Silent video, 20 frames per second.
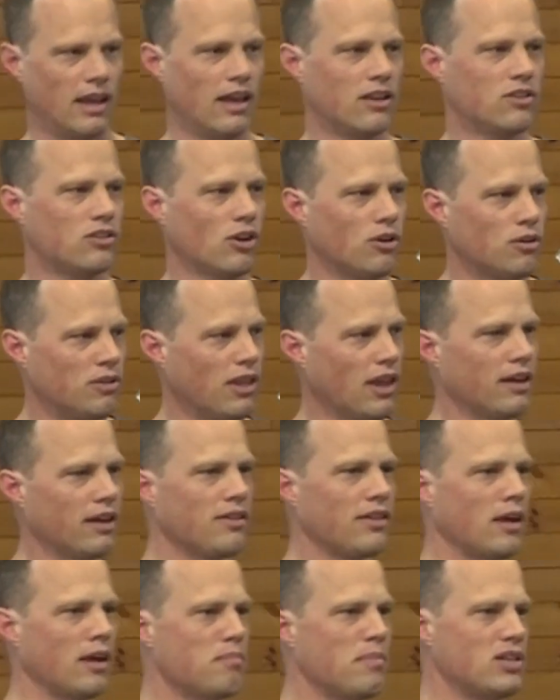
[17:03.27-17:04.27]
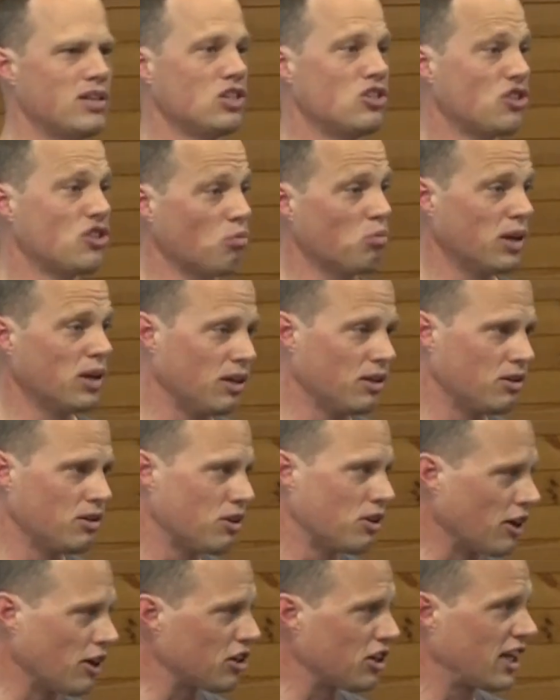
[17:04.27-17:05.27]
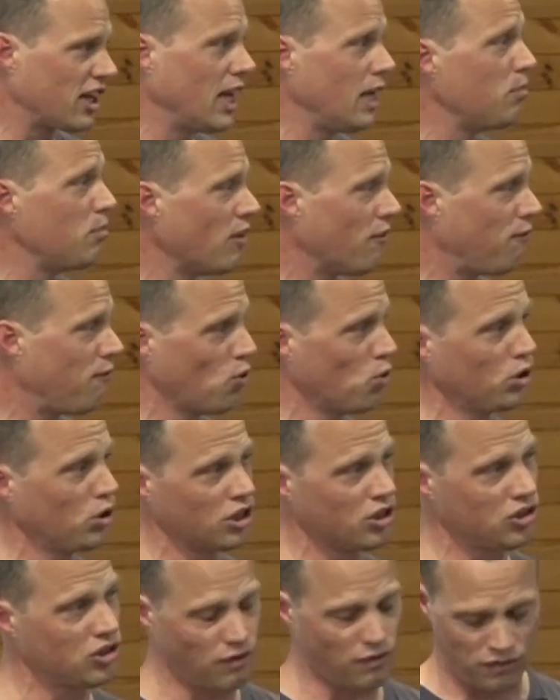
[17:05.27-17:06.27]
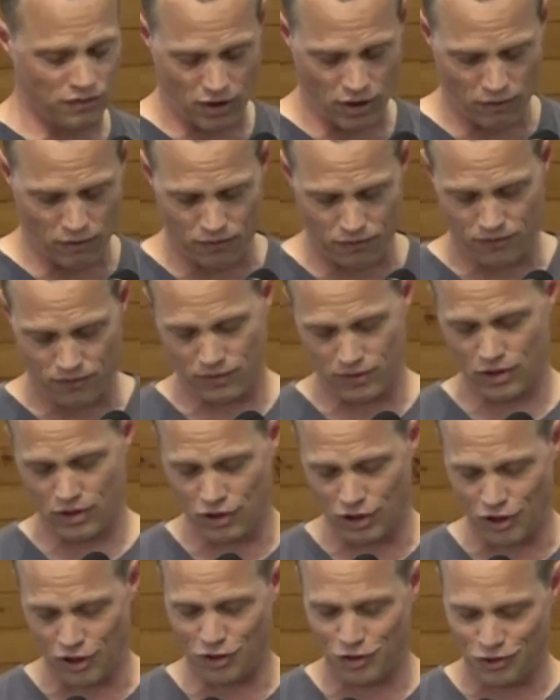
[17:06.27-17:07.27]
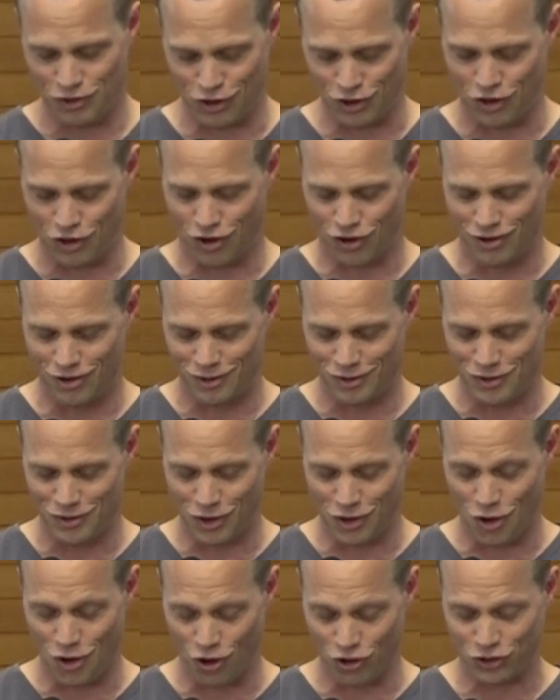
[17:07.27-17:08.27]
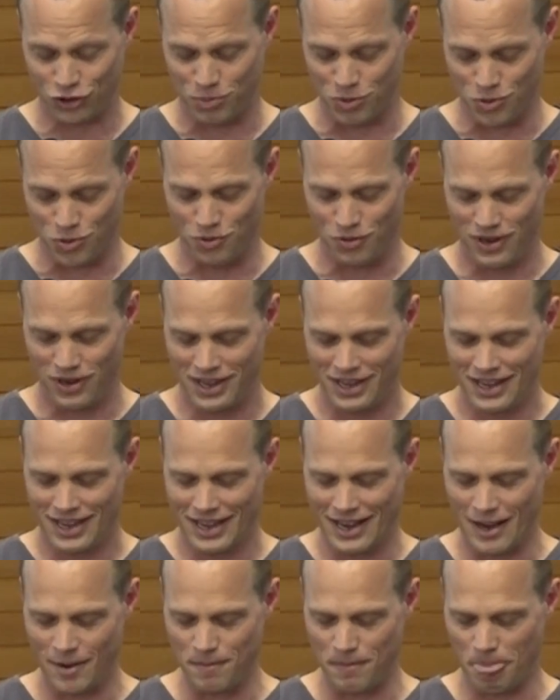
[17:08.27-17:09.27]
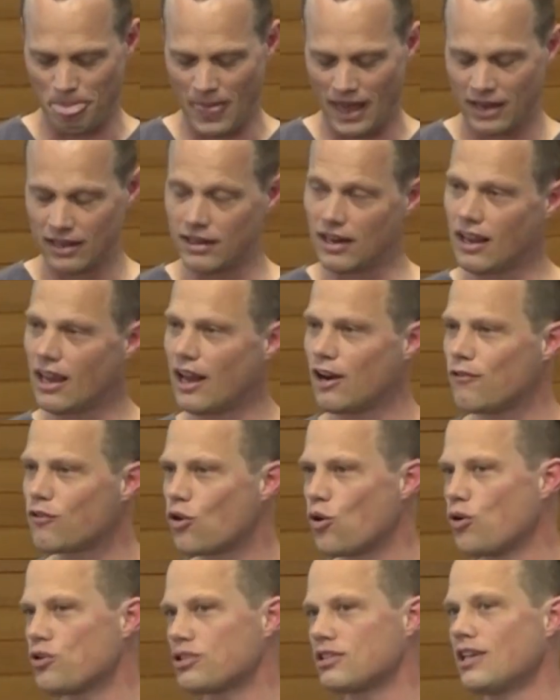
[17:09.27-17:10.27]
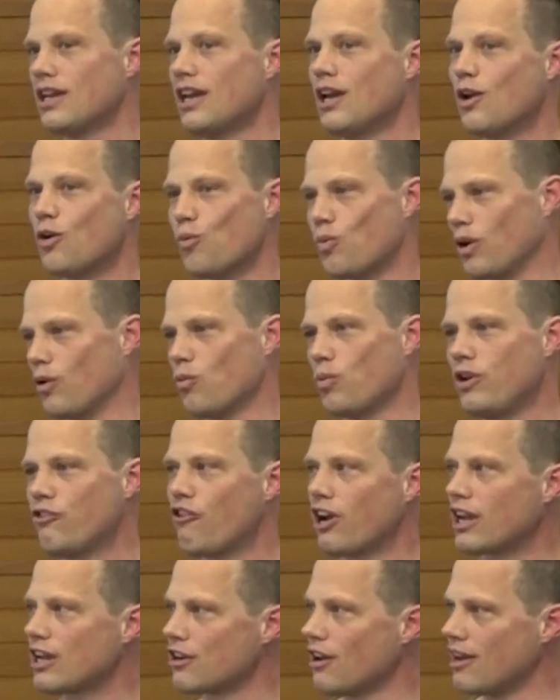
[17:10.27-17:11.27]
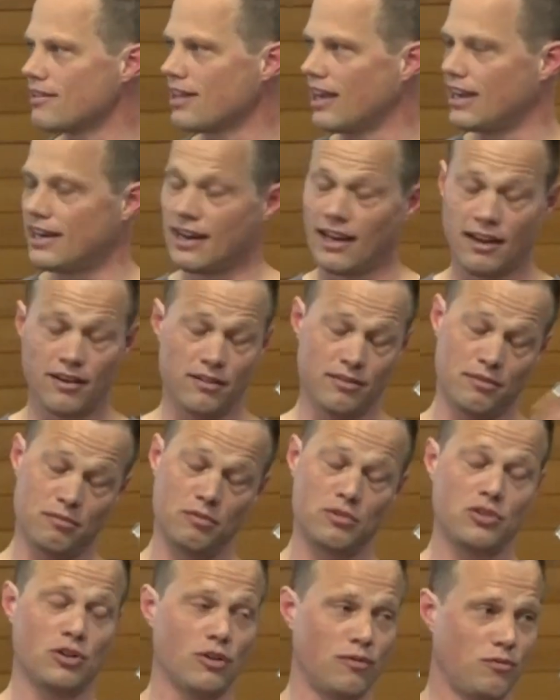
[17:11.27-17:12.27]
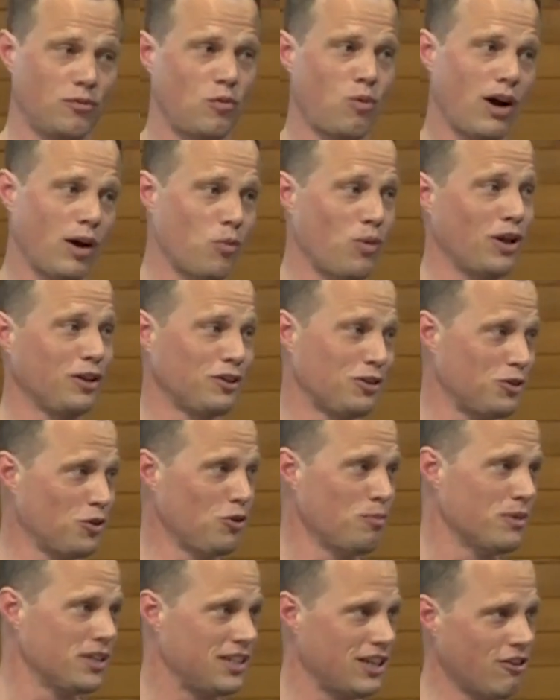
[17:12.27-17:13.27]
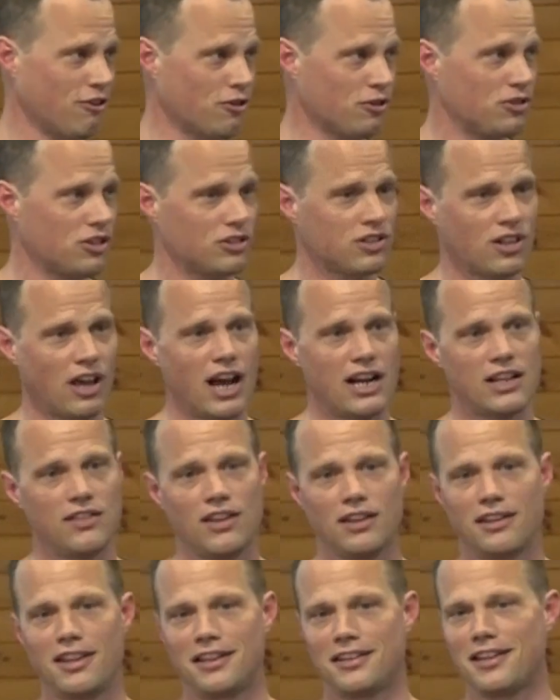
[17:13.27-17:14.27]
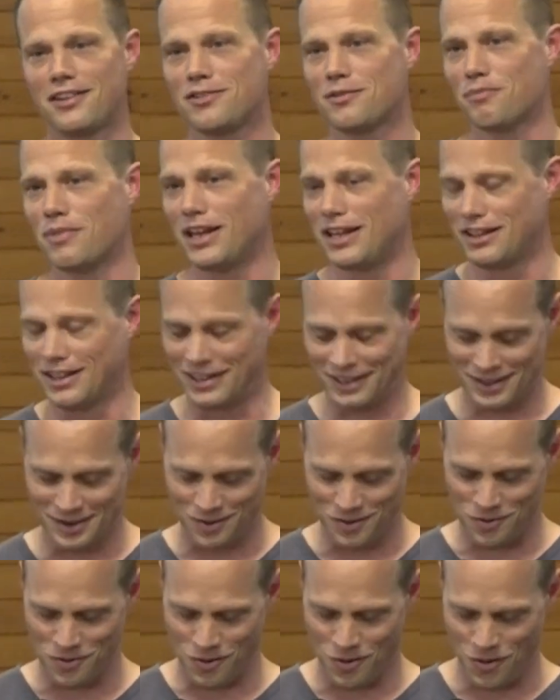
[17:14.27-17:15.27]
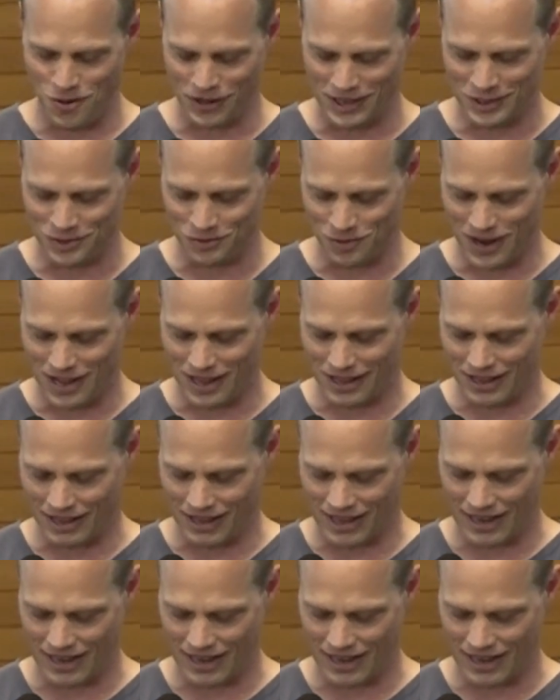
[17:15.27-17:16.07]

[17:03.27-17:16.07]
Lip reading: So that message that we like to keep the fullness of the gospel. And of course, we recognize that in our sort of quite well-to-do material society, that doesn't mean that all is well.